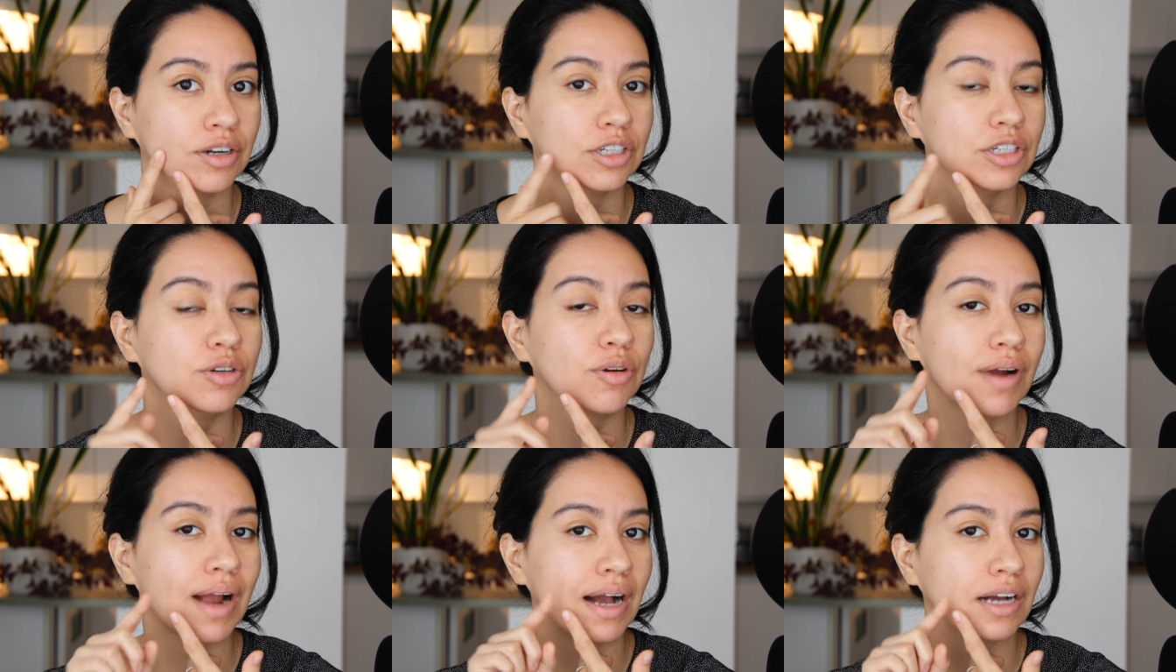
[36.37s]

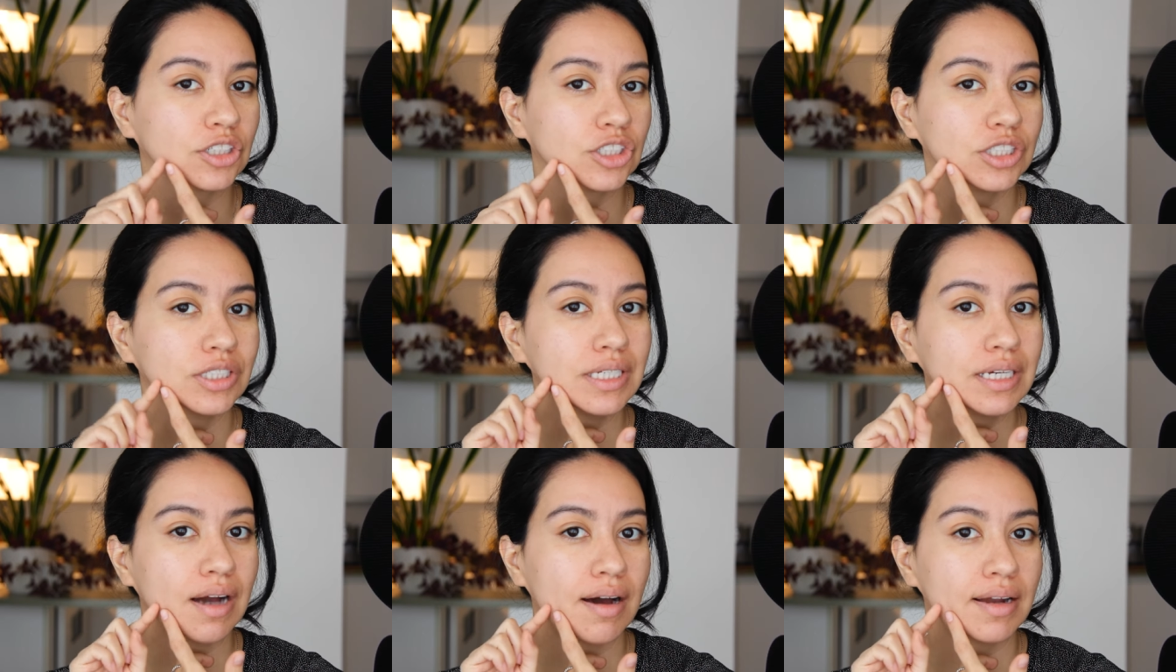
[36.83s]
you're
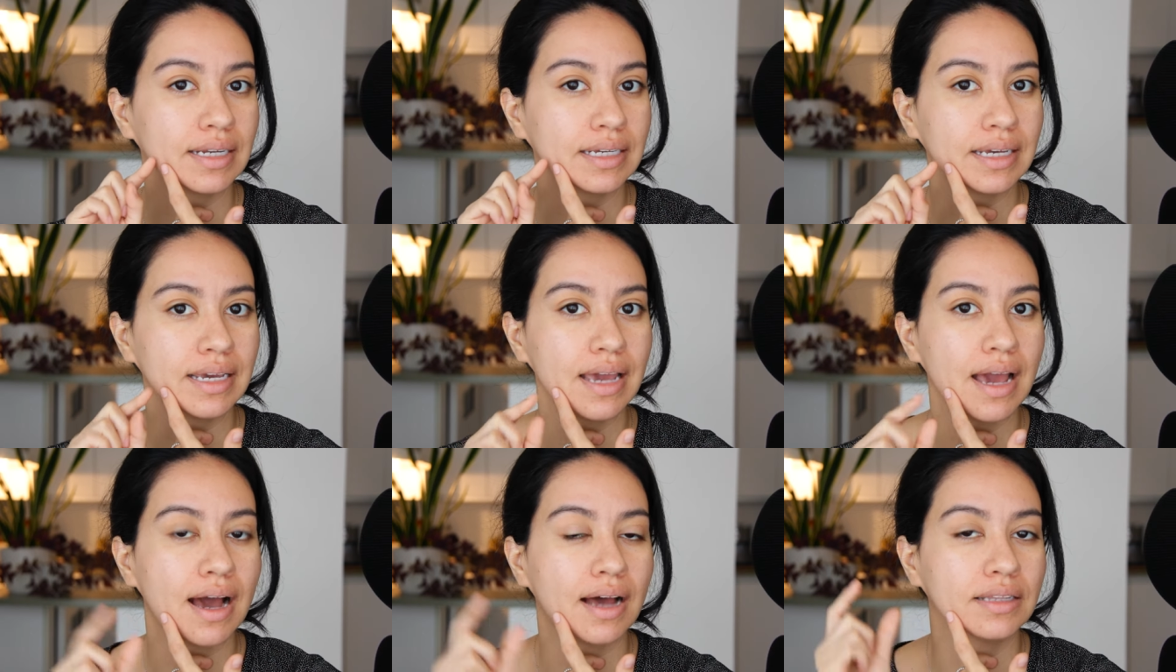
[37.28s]
actually cutting
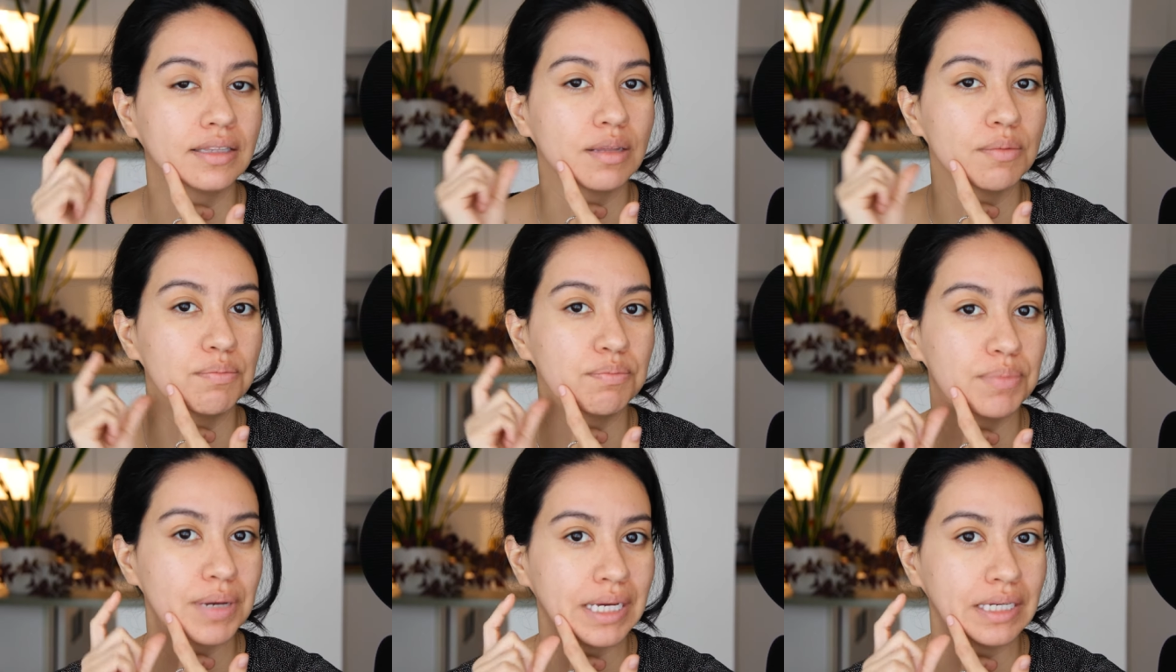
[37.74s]
it at the
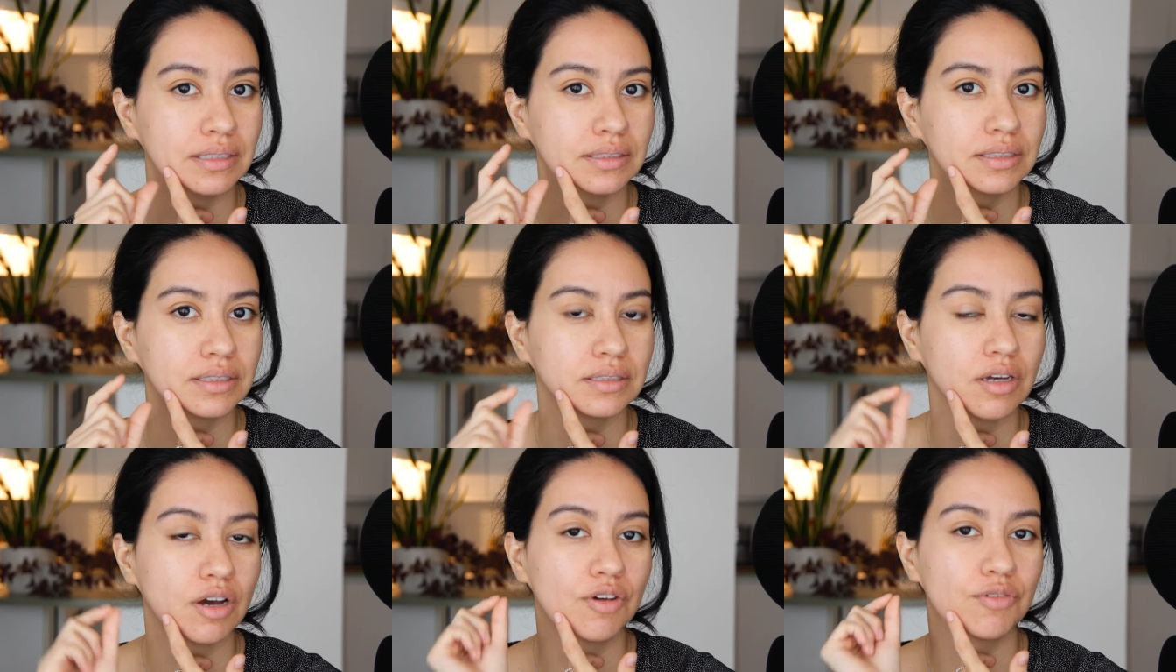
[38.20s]

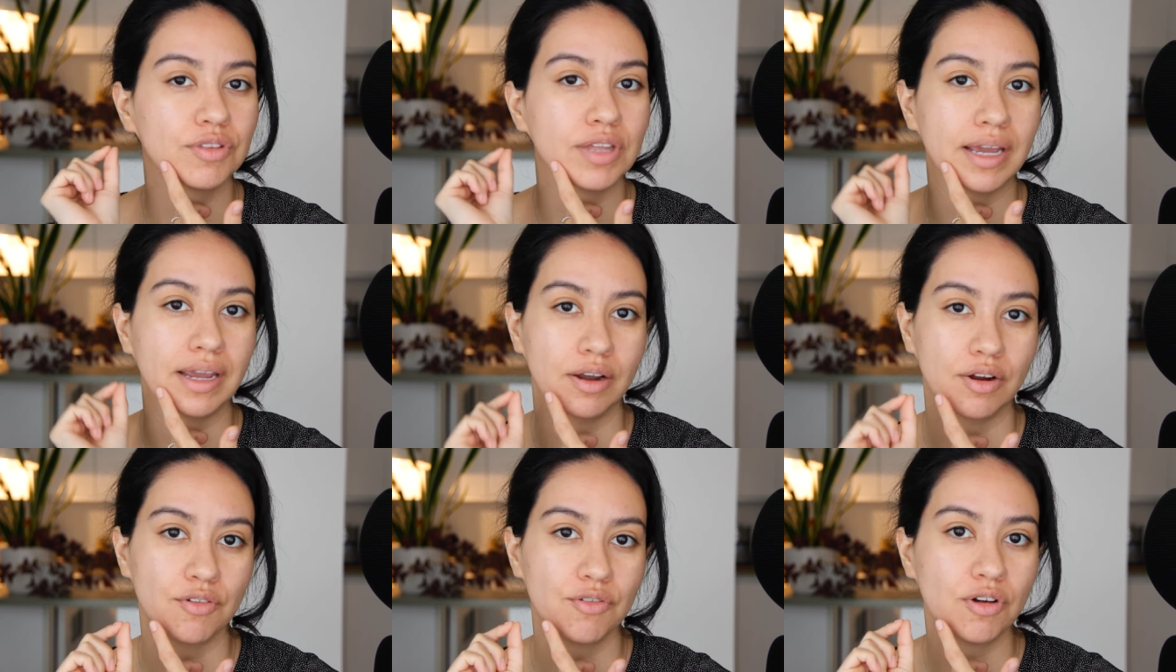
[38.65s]
base of the
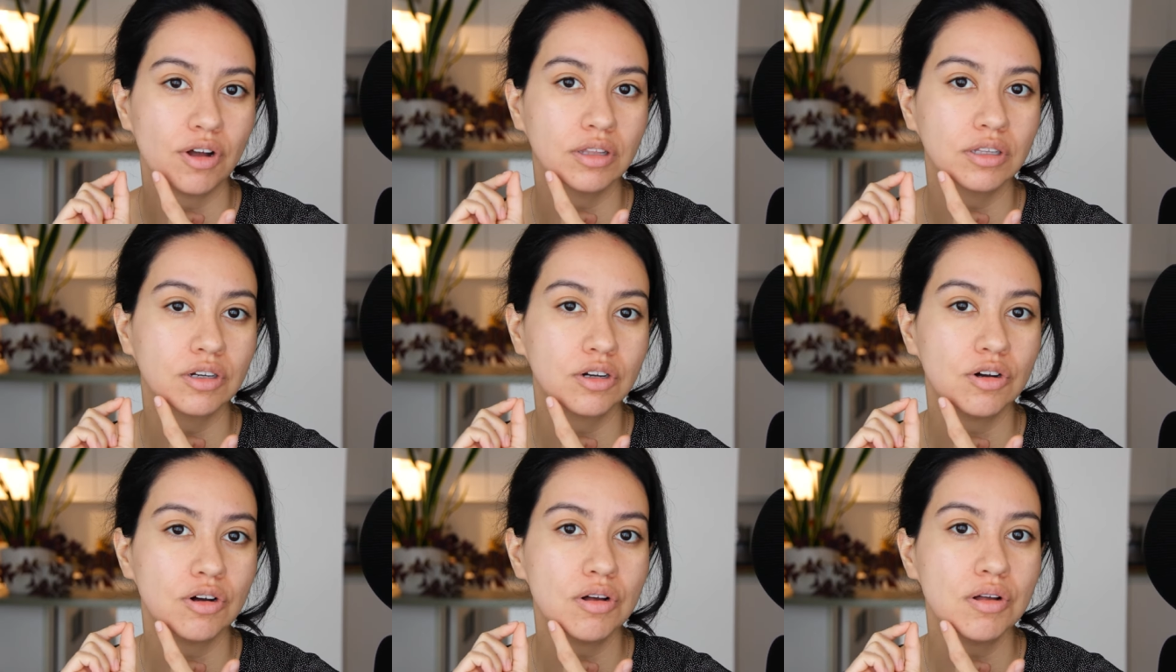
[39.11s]
hair
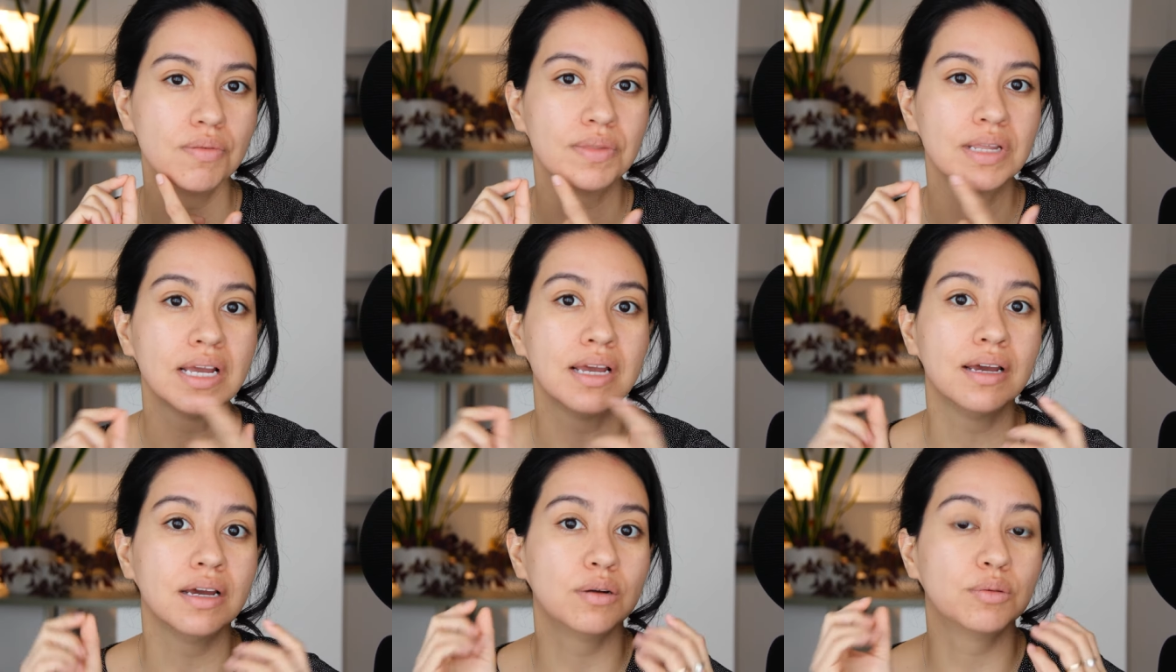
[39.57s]
follicle,
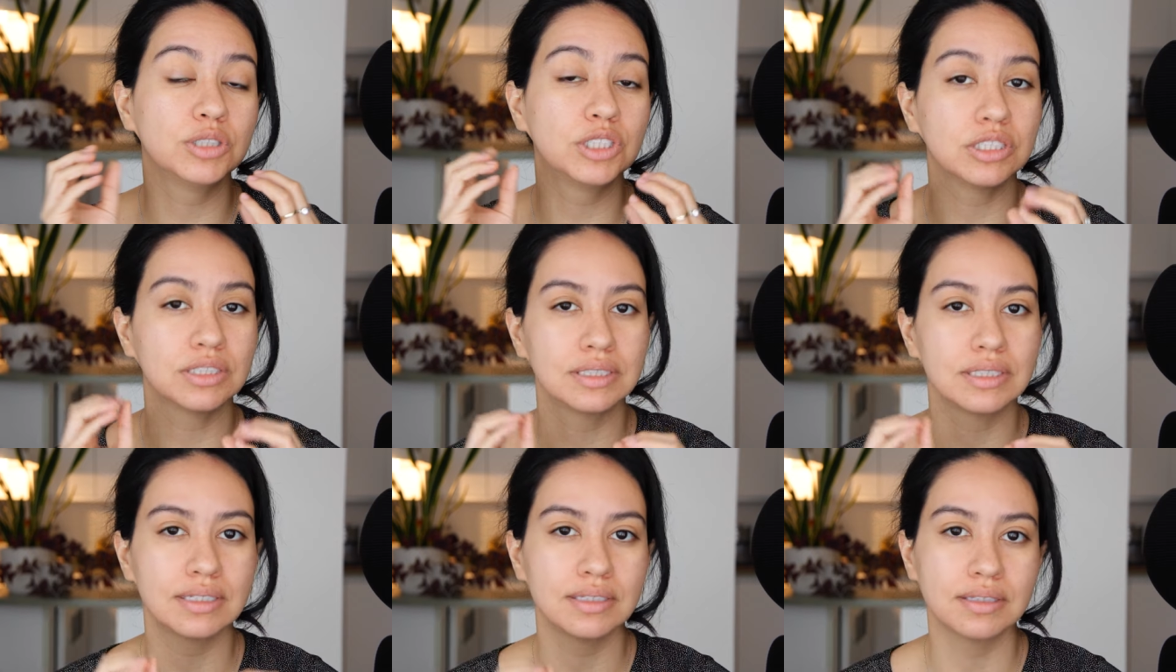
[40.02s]
which
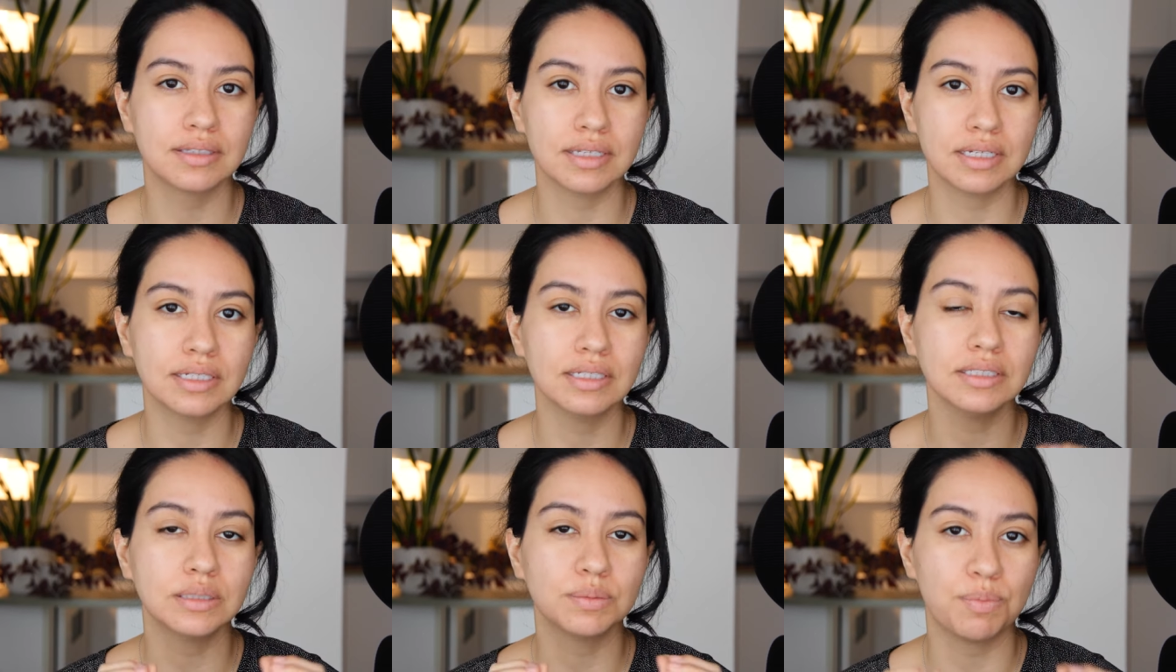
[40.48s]
is the
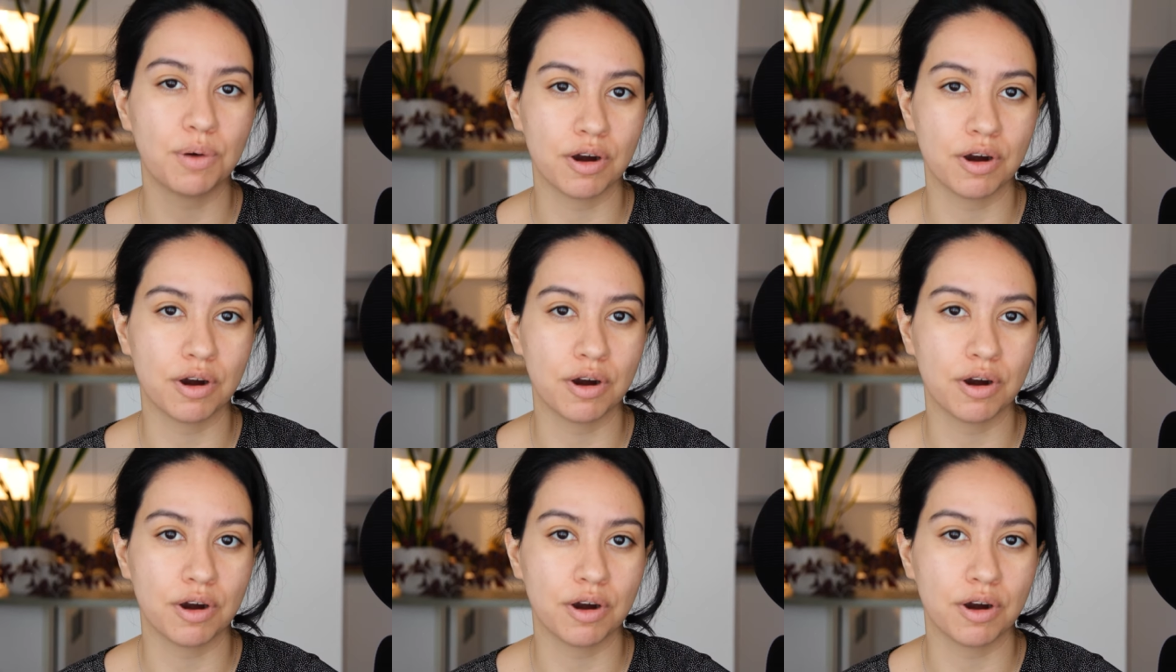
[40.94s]
thickest